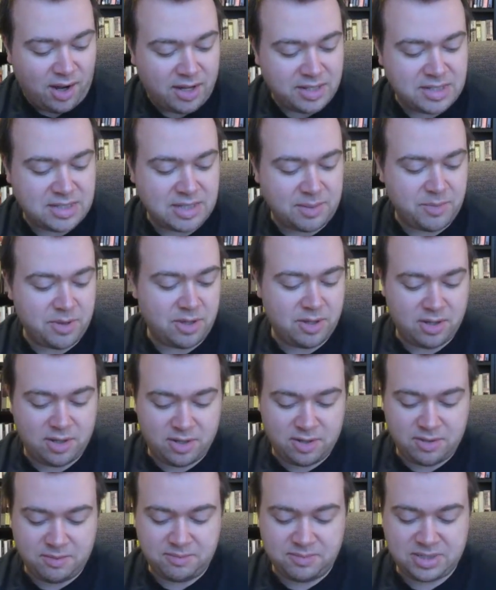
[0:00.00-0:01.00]
some of
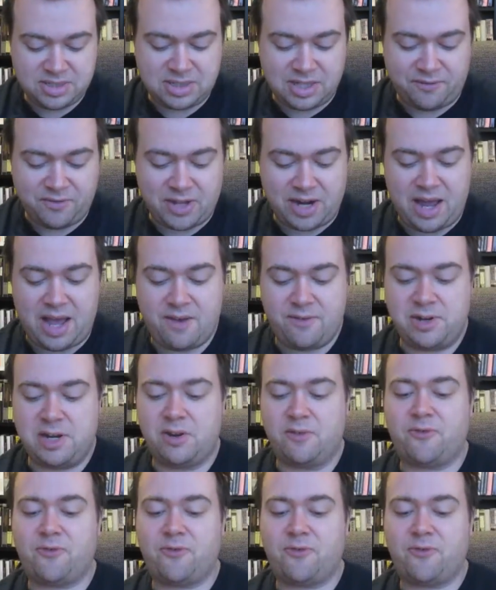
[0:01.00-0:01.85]
the stuff that I have in here.